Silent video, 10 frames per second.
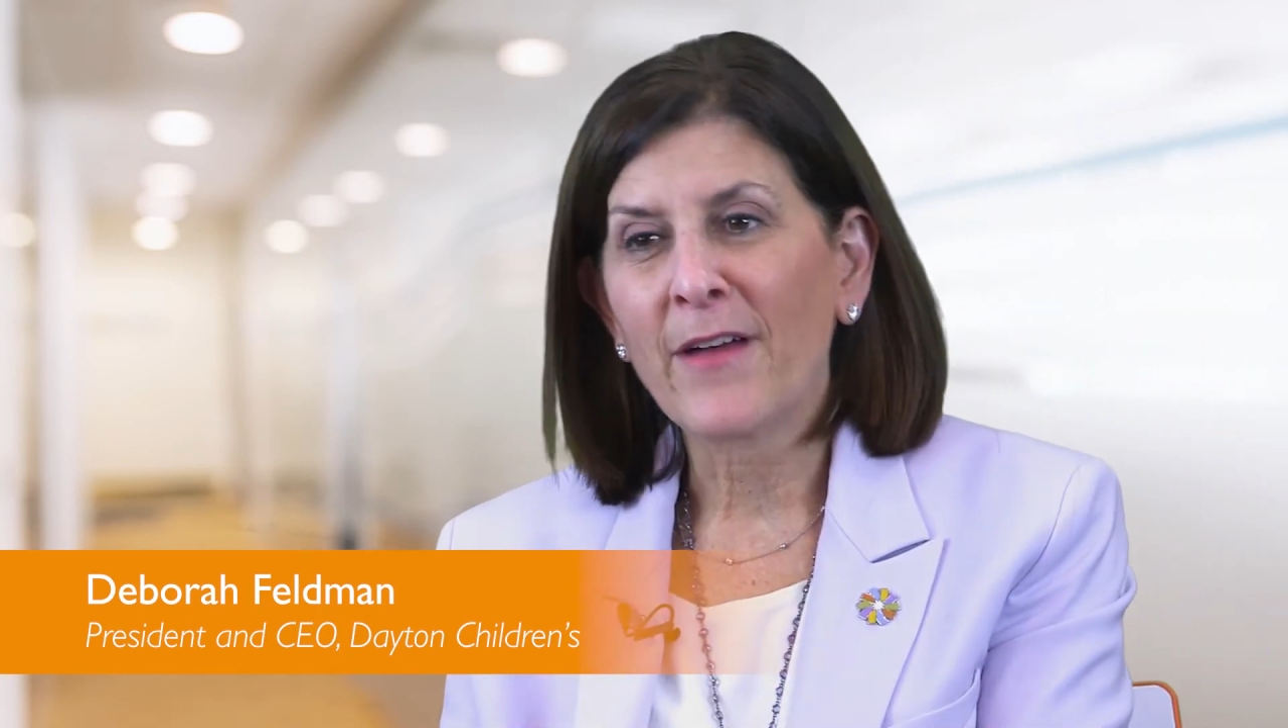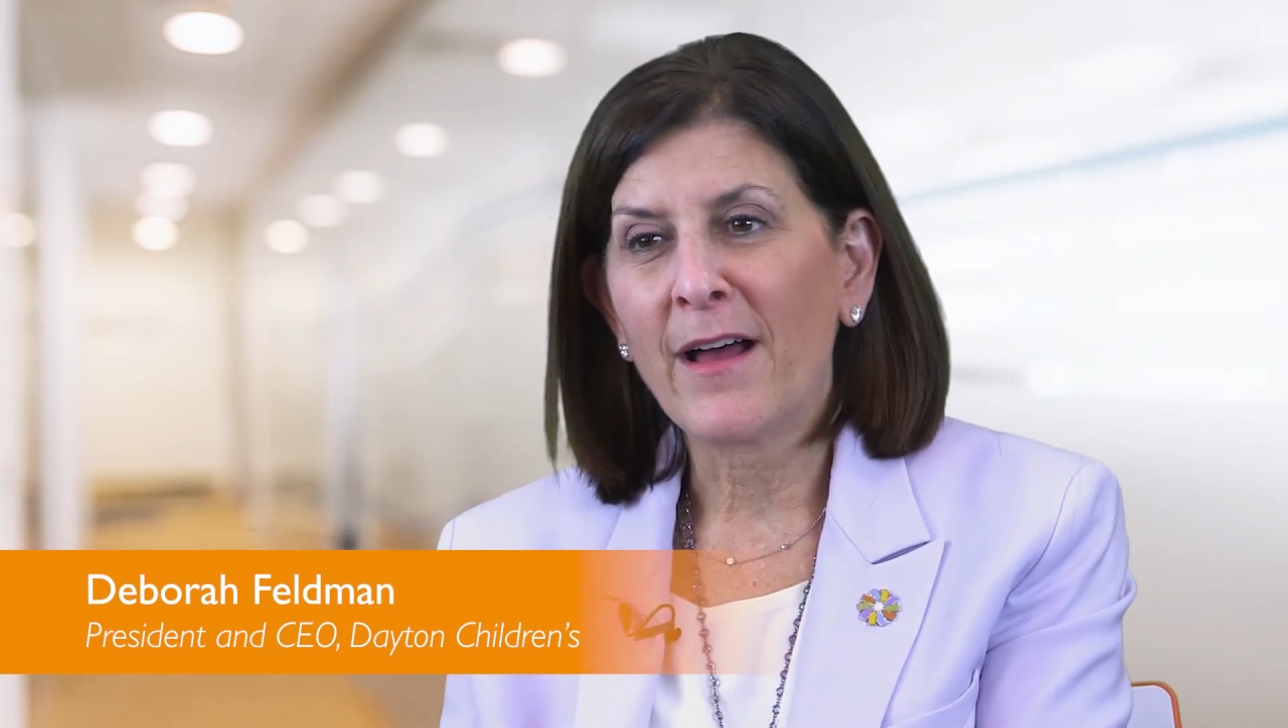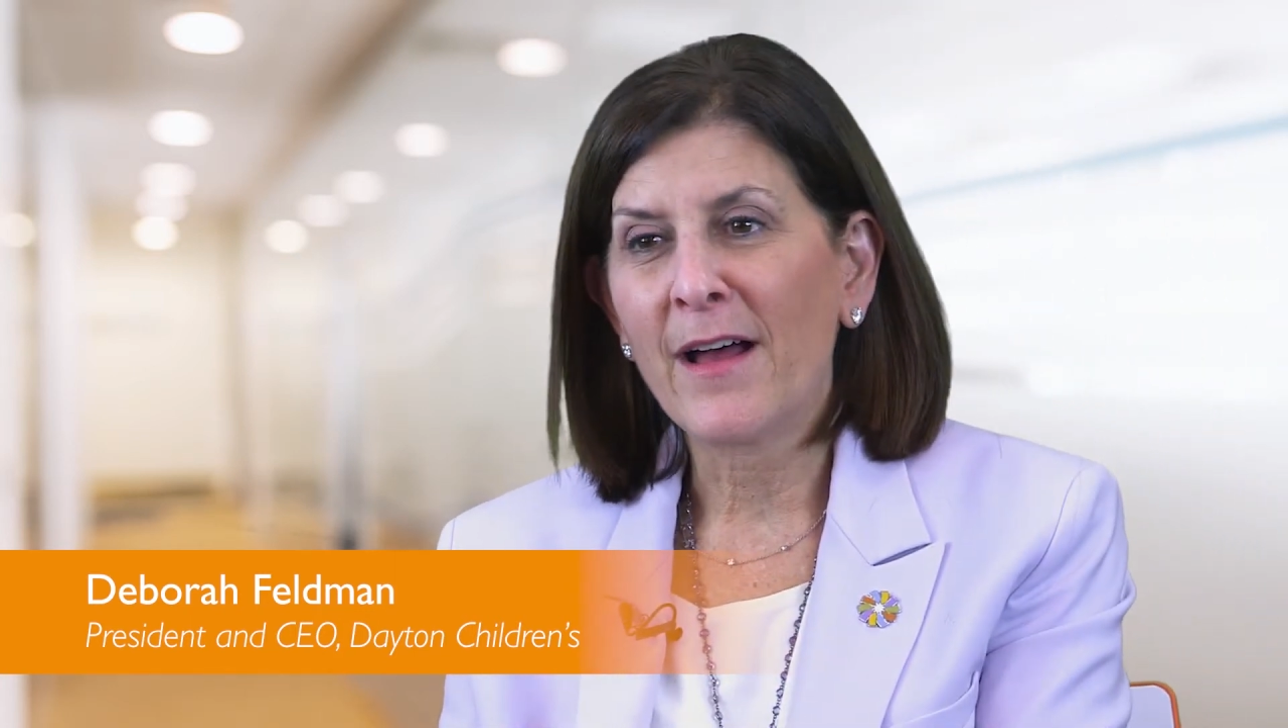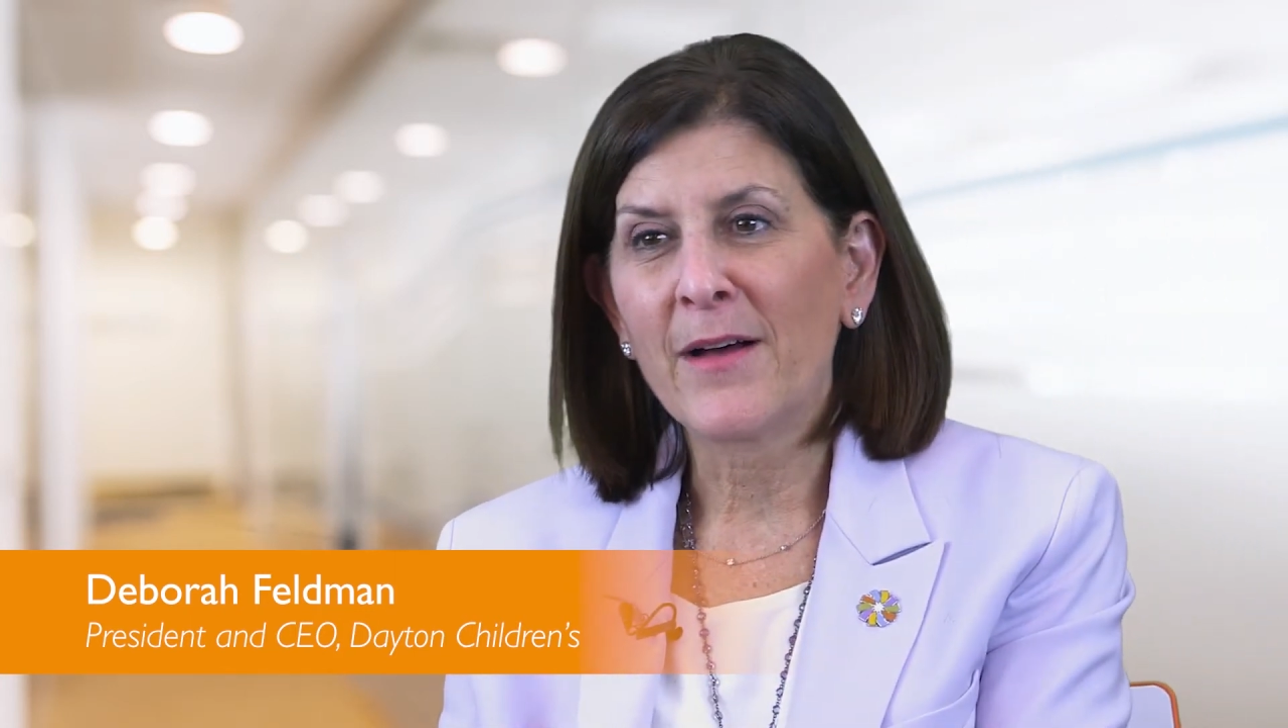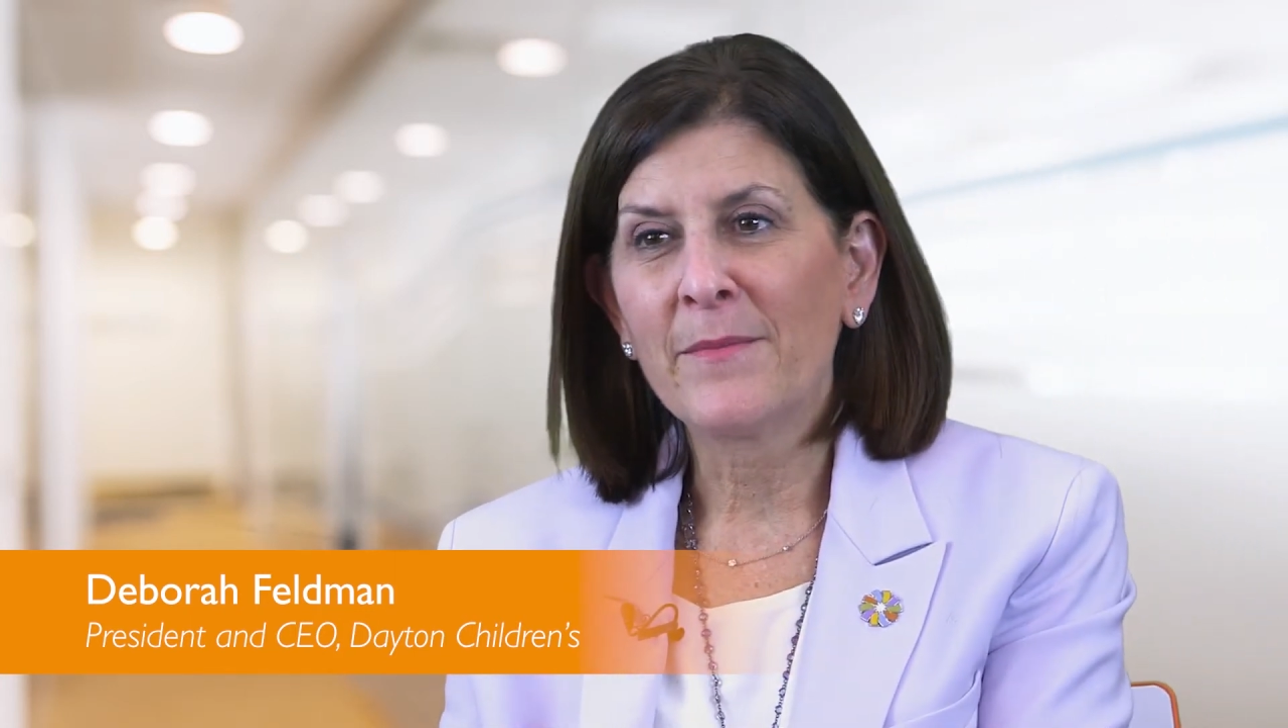
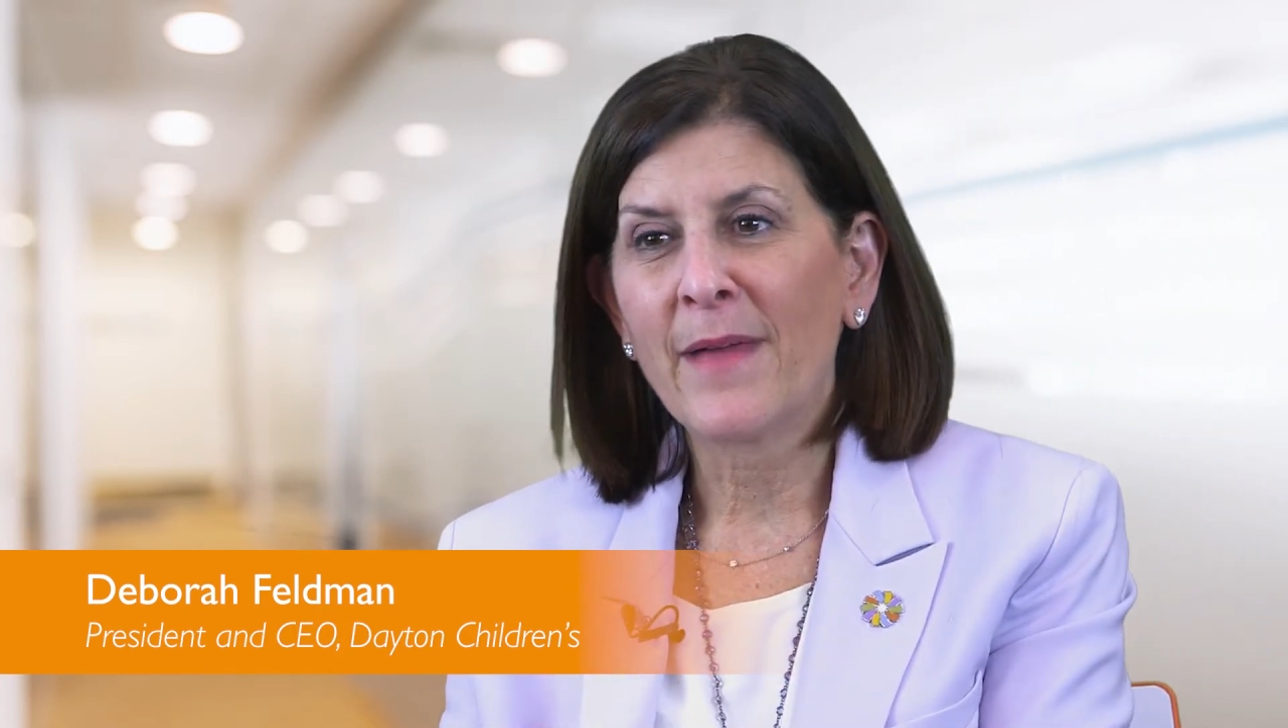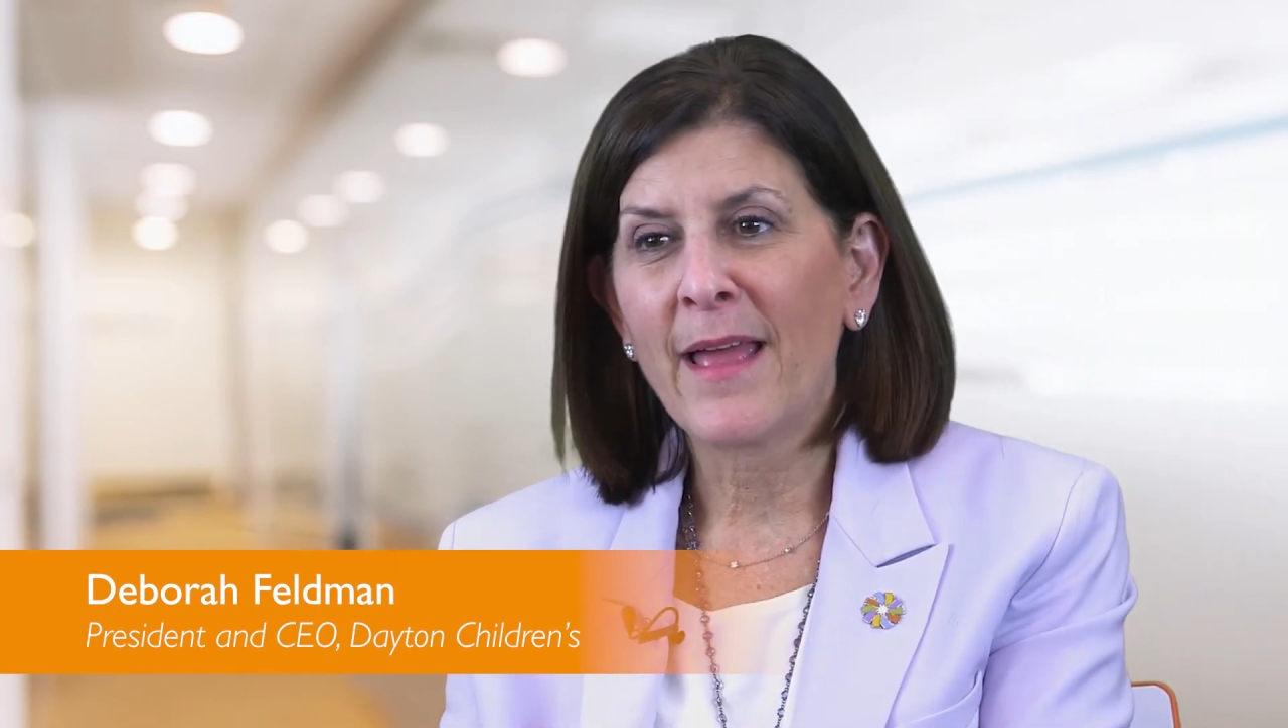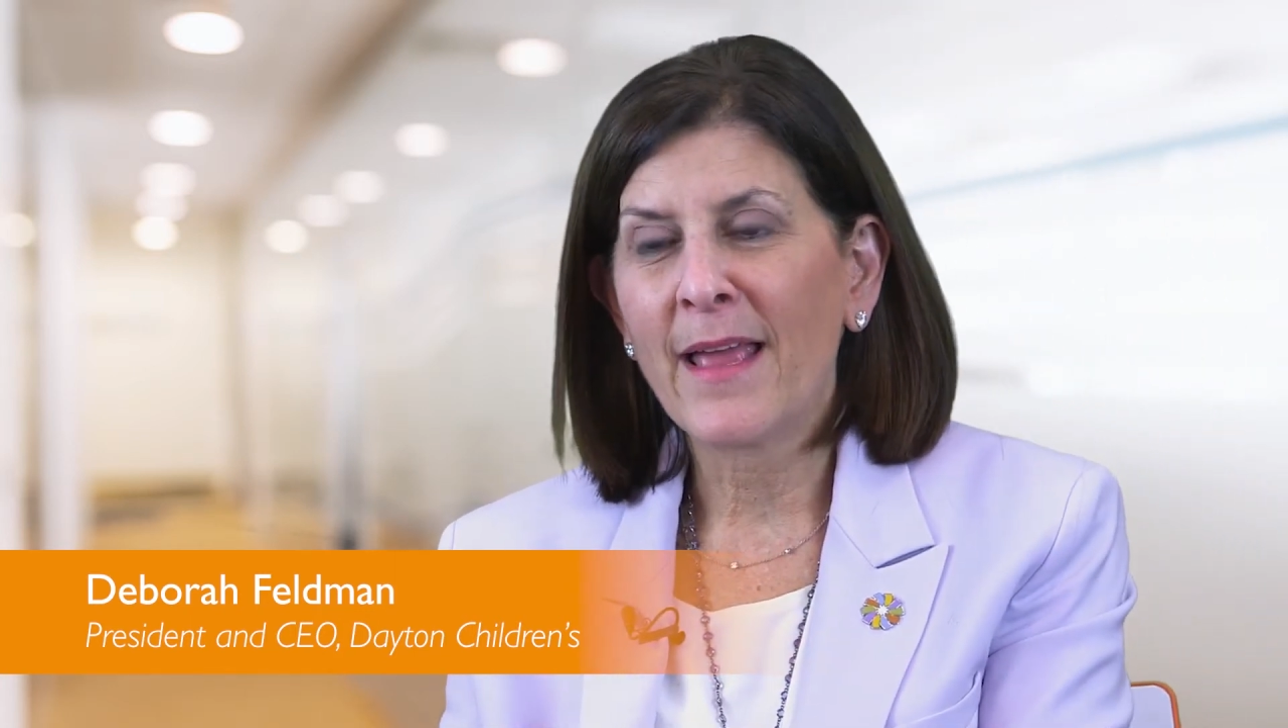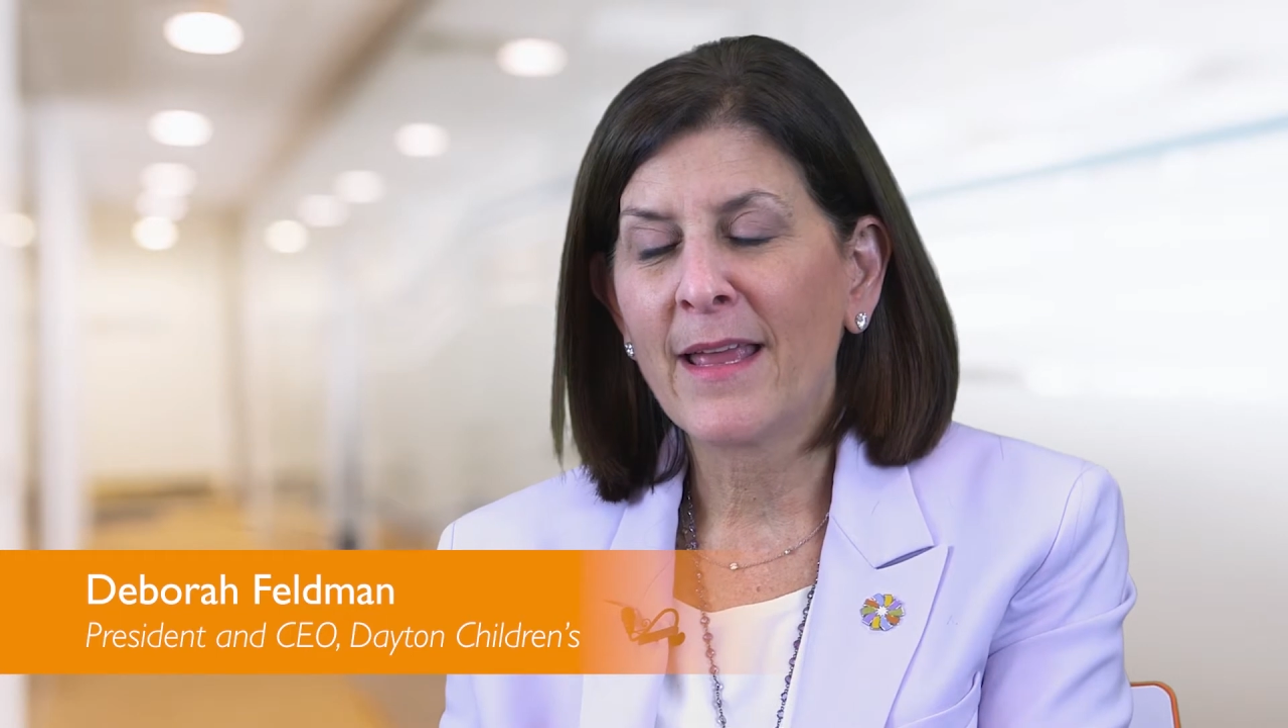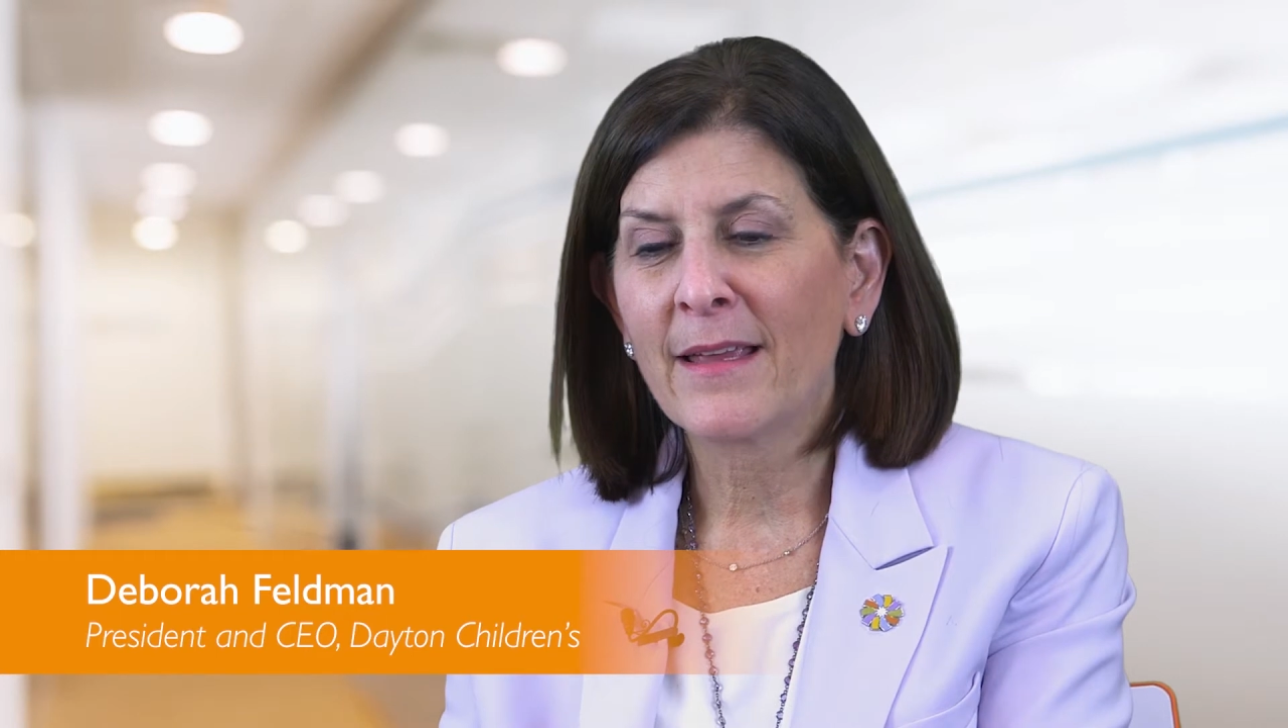
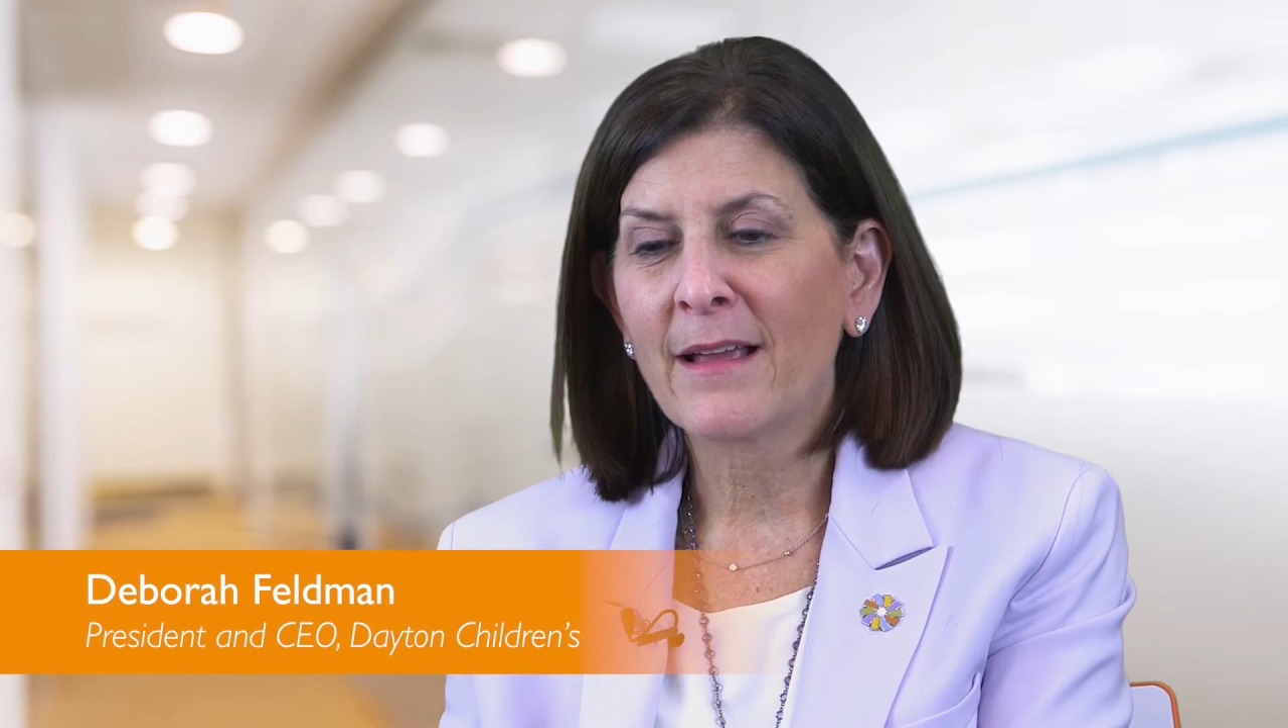a